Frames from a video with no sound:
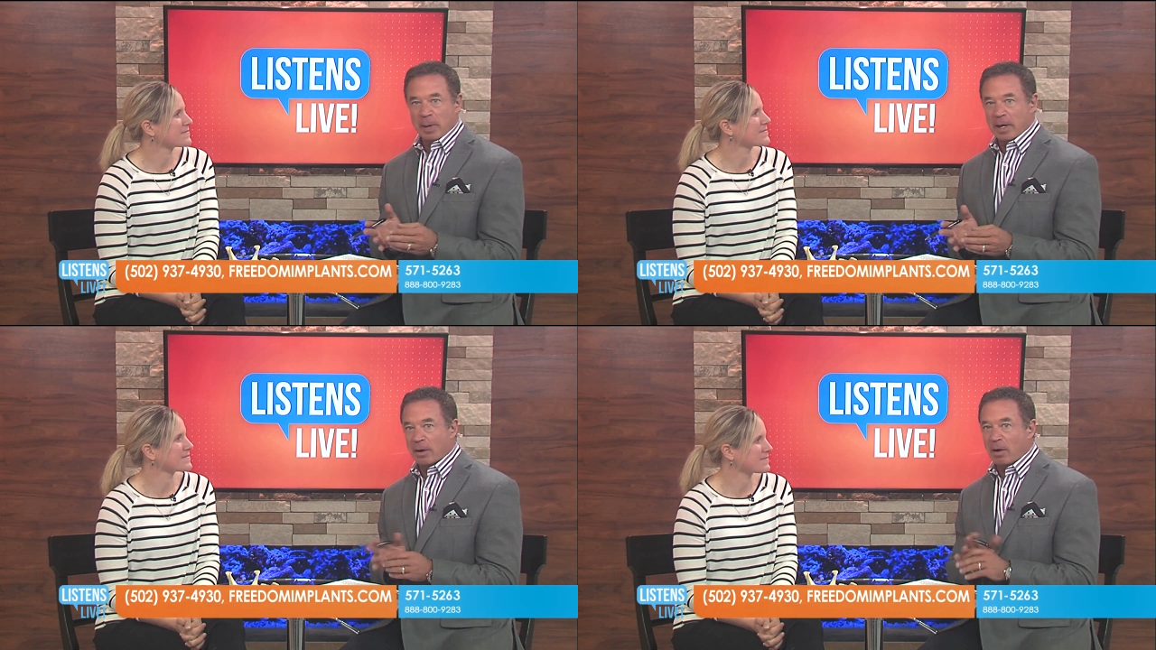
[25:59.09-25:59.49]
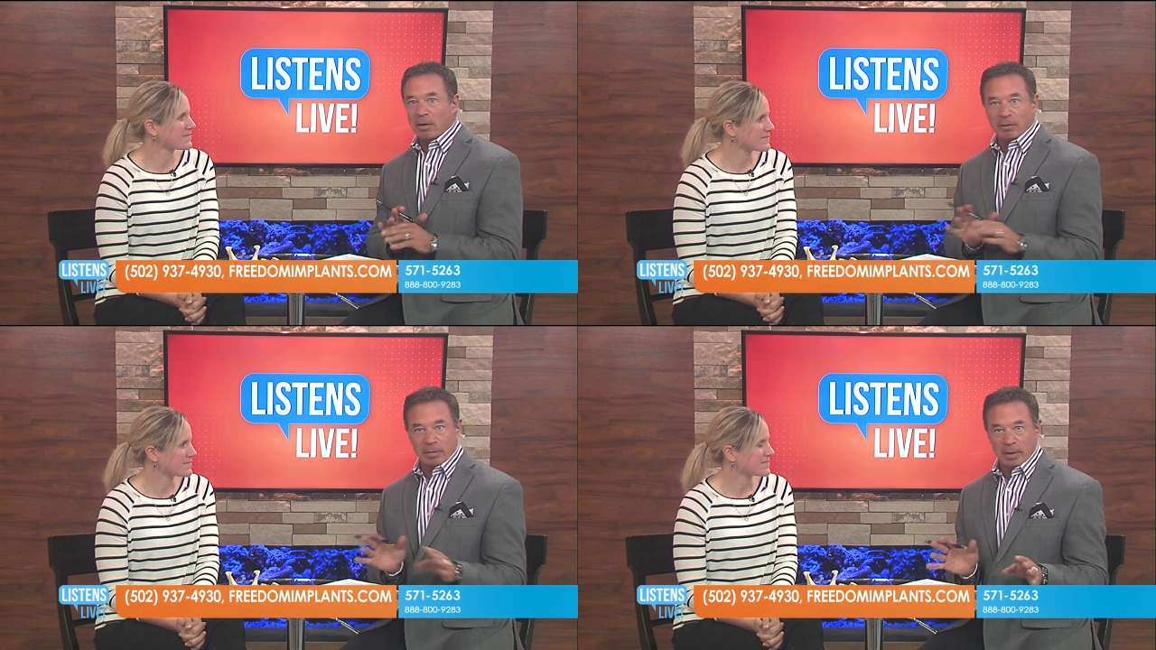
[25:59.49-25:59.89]
Speaker 1: pain,
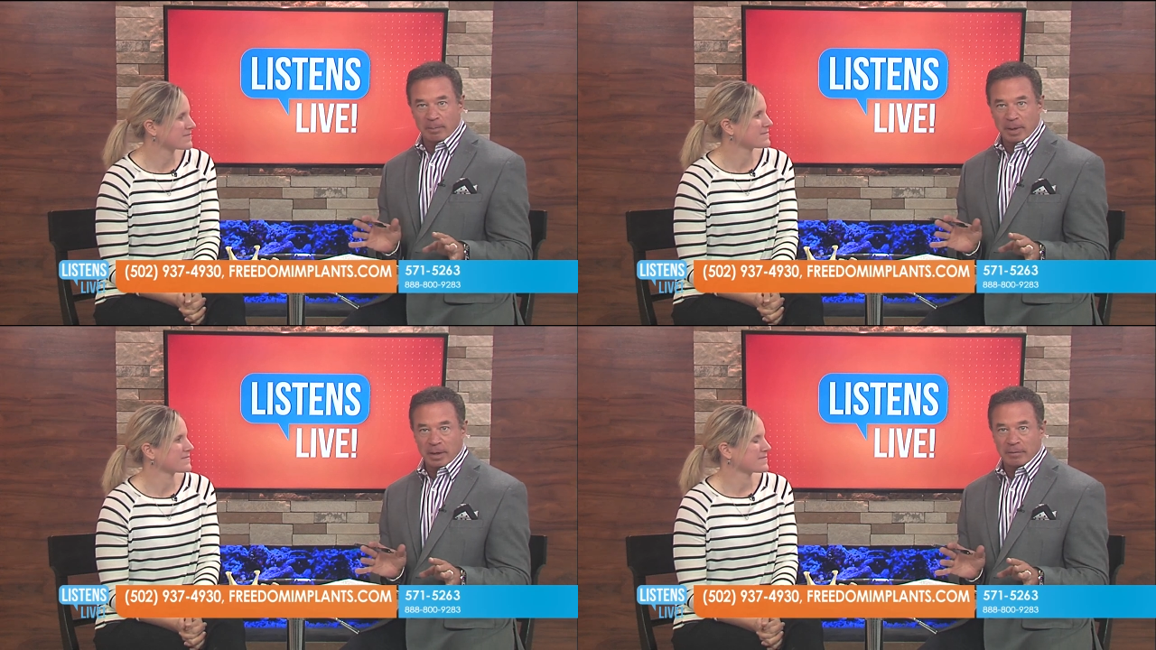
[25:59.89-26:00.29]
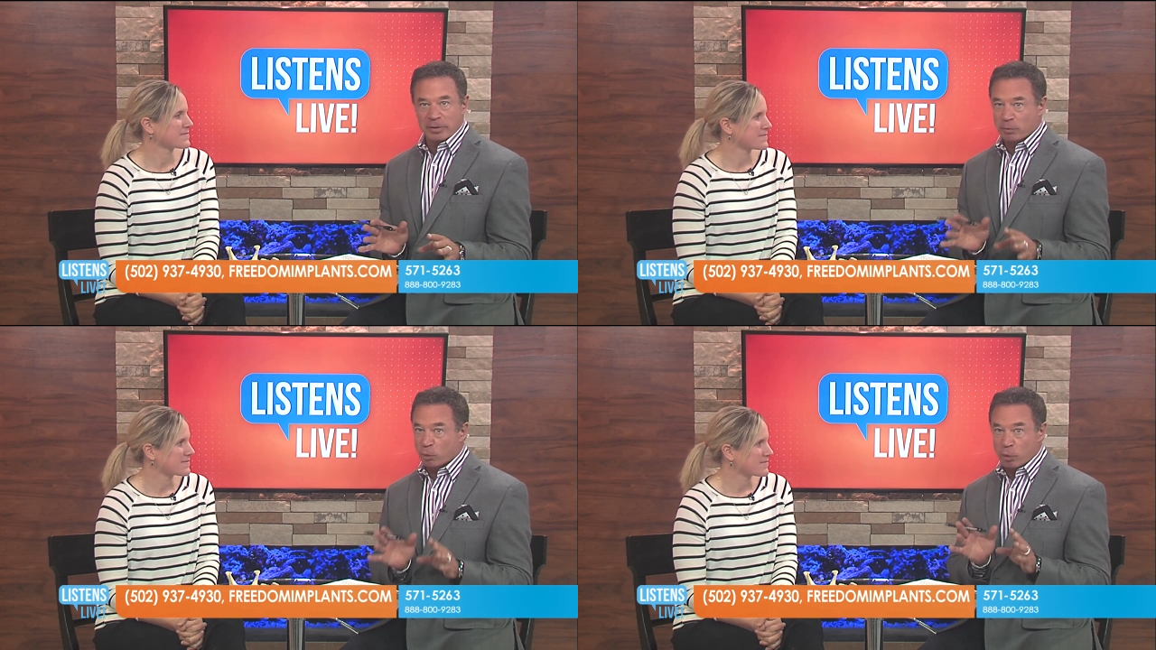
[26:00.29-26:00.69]
all of the above. It's
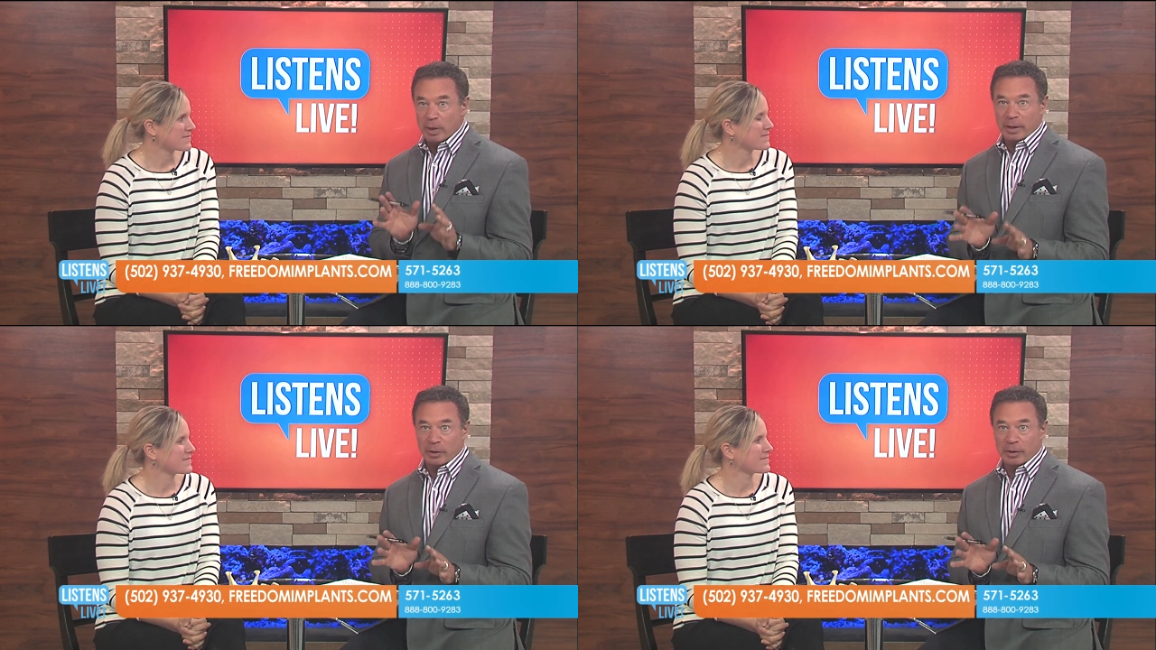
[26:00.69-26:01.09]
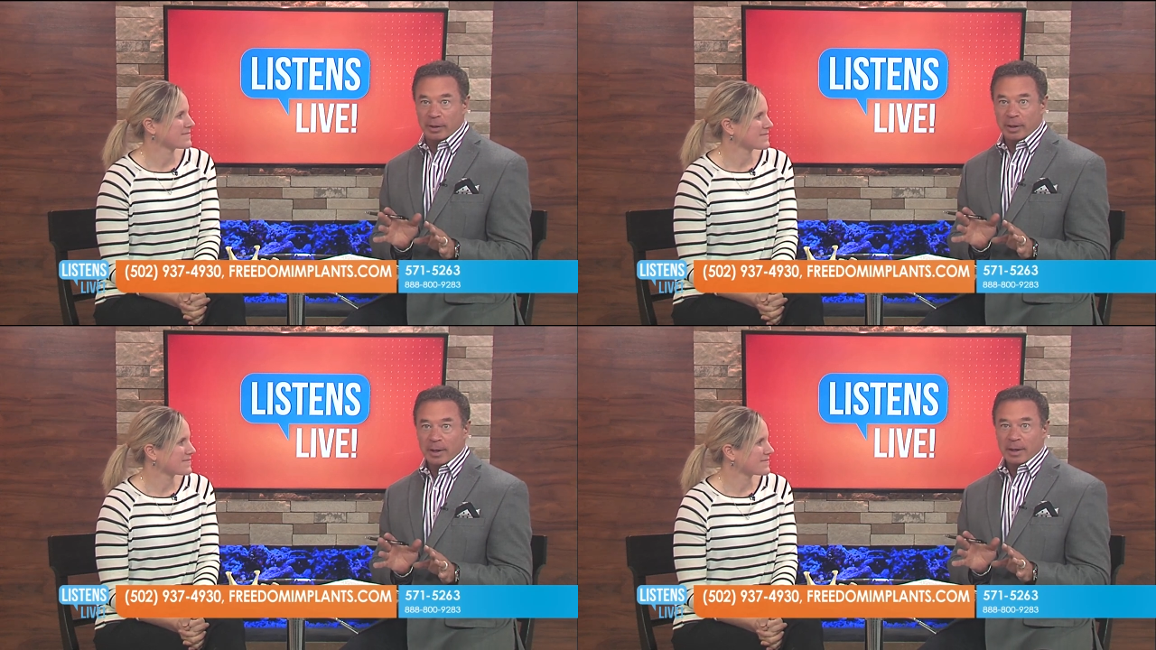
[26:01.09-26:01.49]
really good.
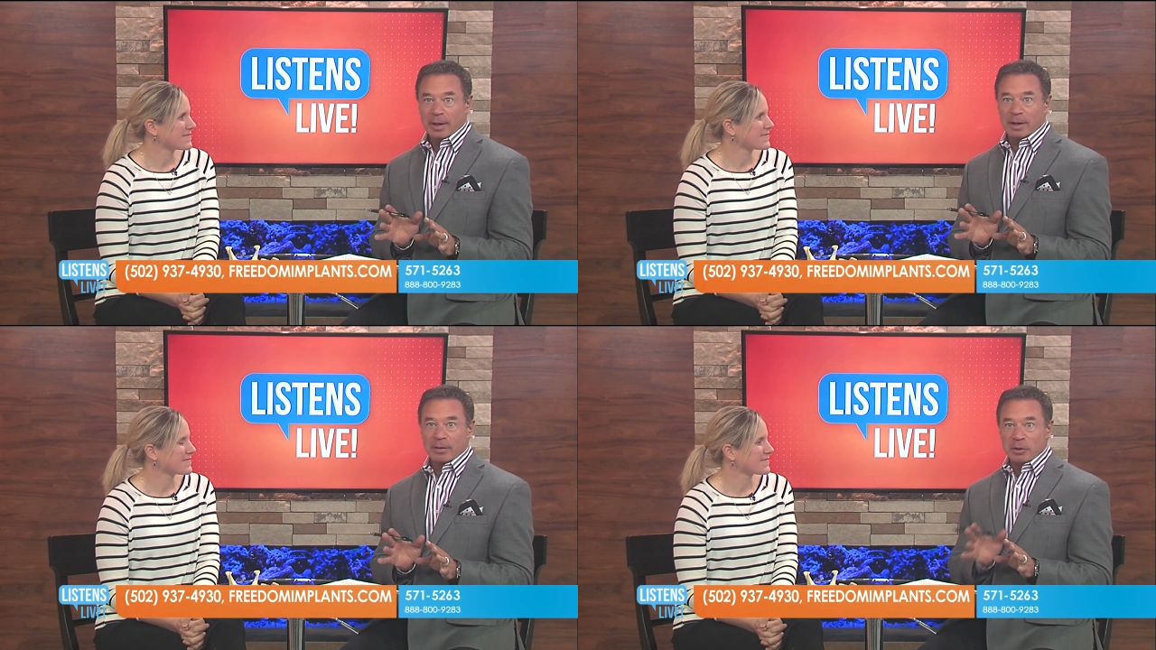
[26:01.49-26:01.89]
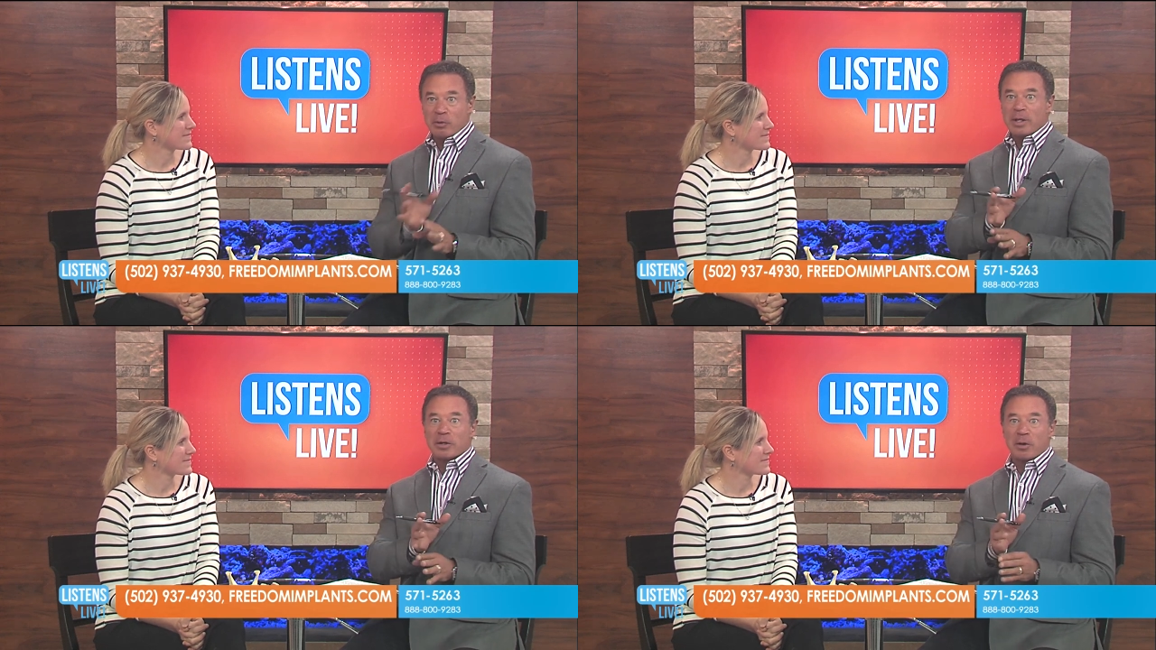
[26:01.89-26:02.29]
Uh, then you
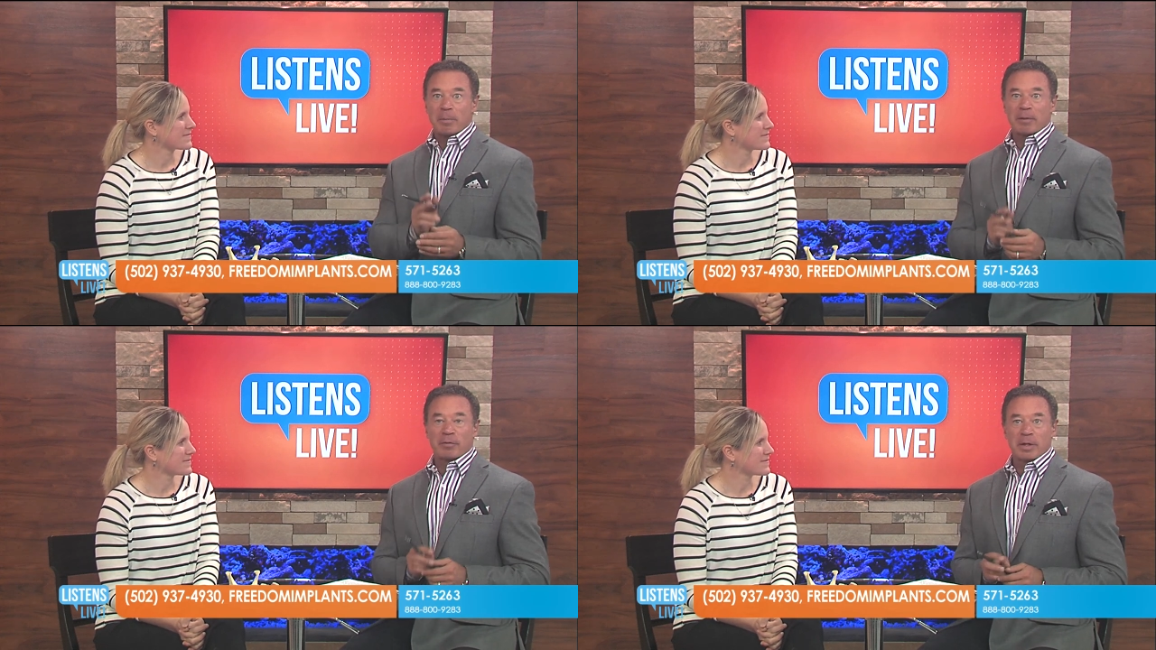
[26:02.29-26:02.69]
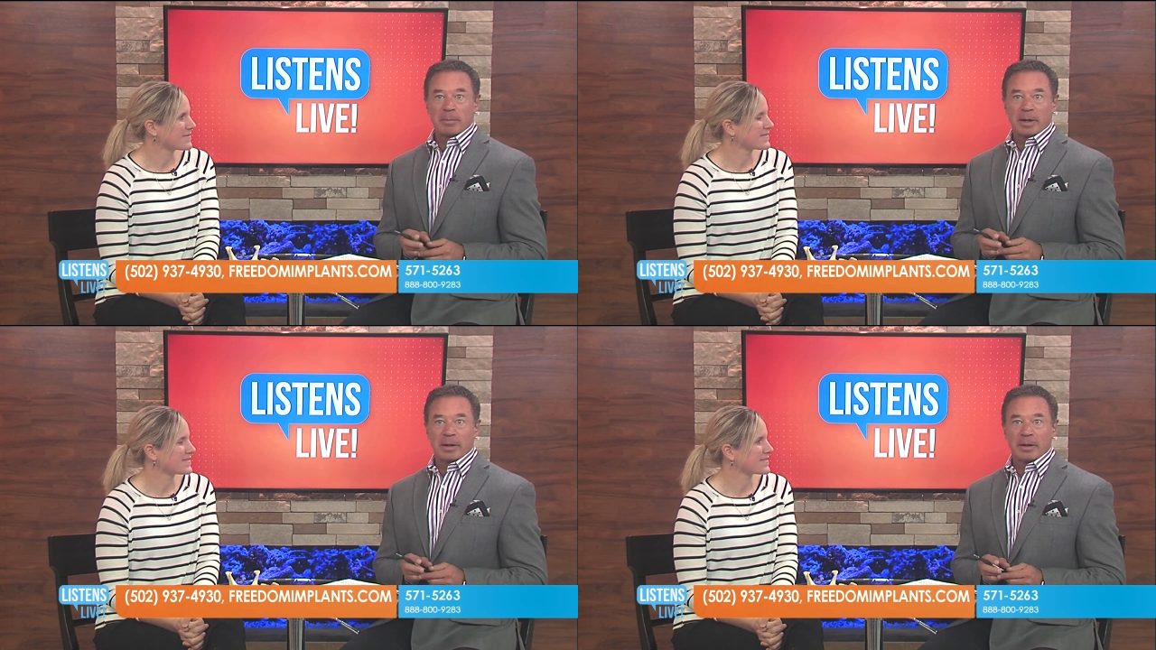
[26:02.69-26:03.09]
need to know about Freedom
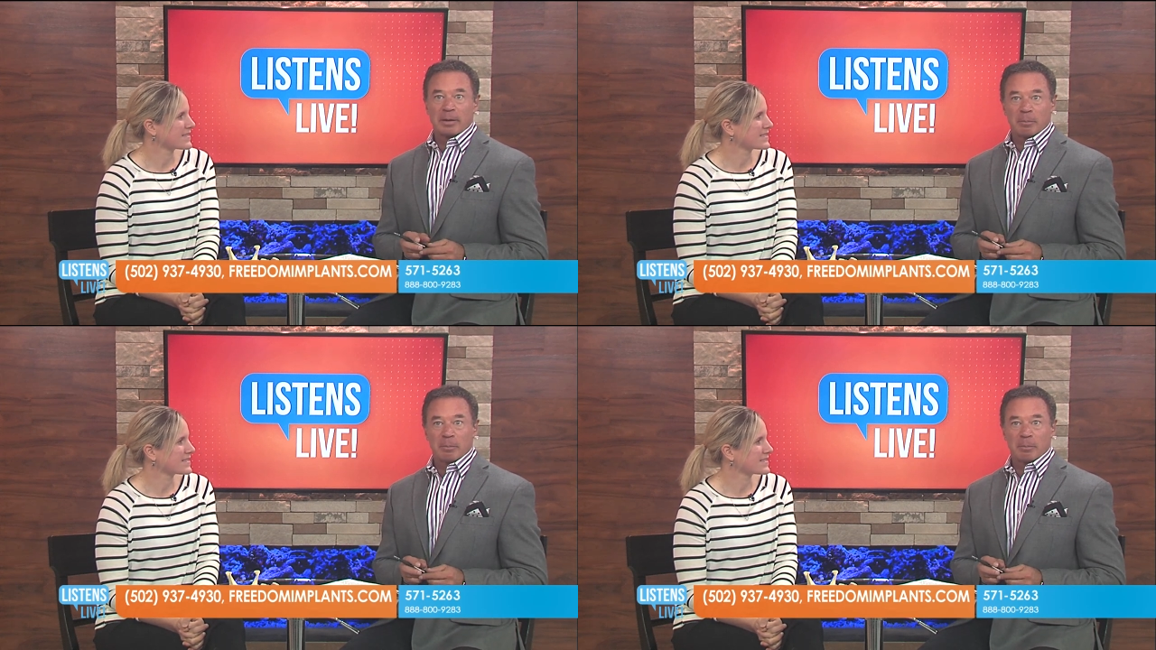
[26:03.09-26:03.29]
Mini,